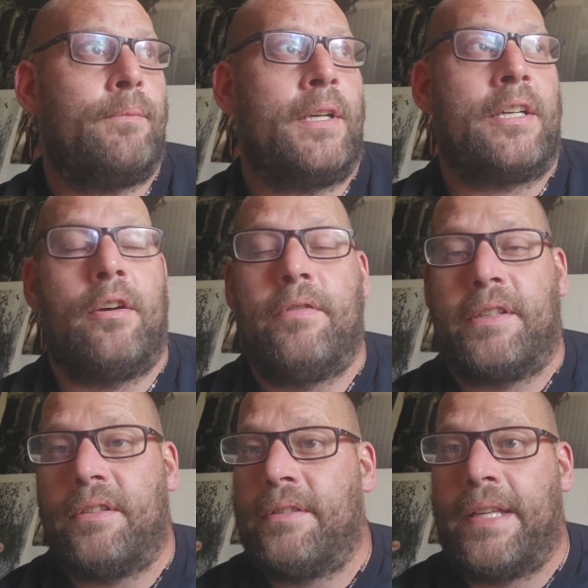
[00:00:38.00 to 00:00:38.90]
when
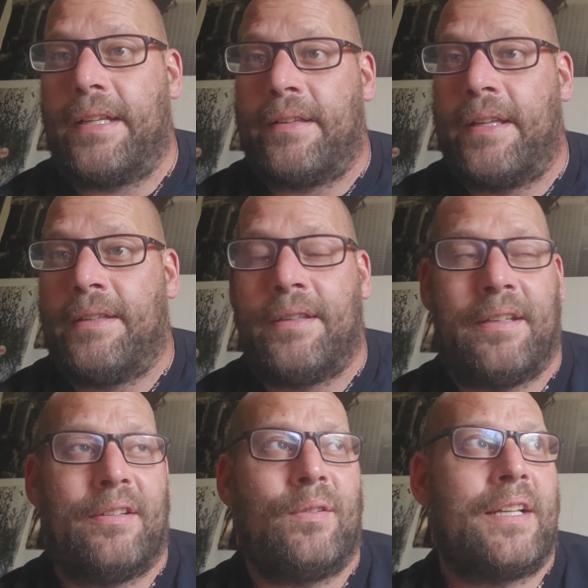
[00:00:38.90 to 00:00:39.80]
COVID kicked in
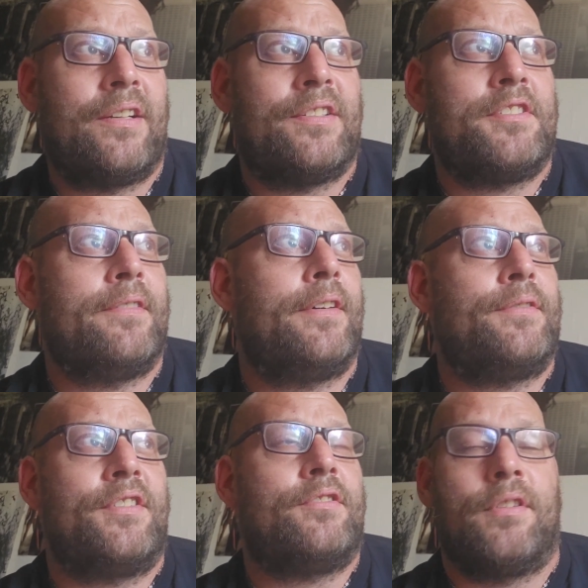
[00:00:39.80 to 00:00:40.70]
and all that kind of stuff, I
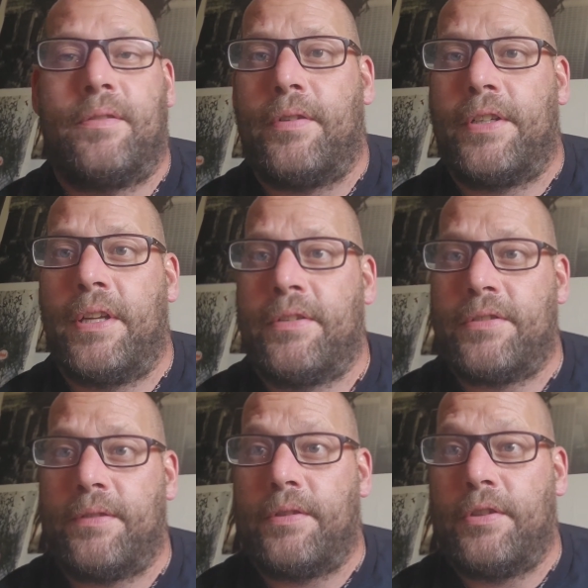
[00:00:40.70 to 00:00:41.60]
was just trying to find other
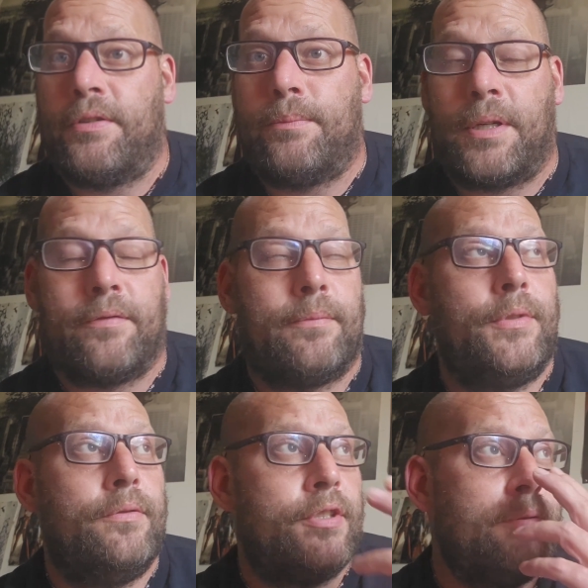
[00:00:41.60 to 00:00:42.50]
stuff to do apart from
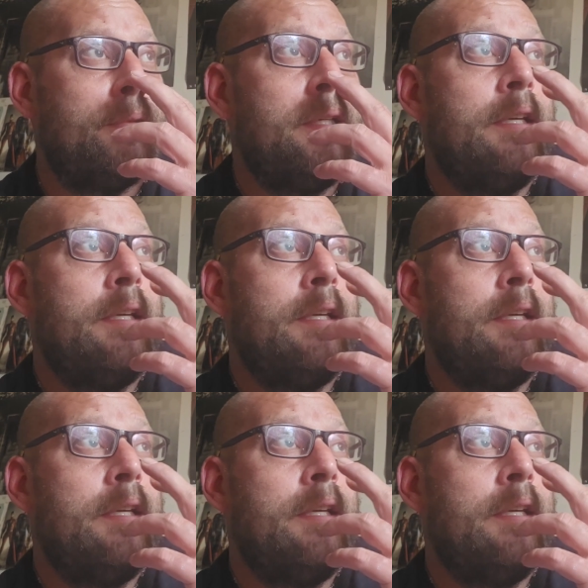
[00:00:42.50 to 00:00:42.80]
YouTube.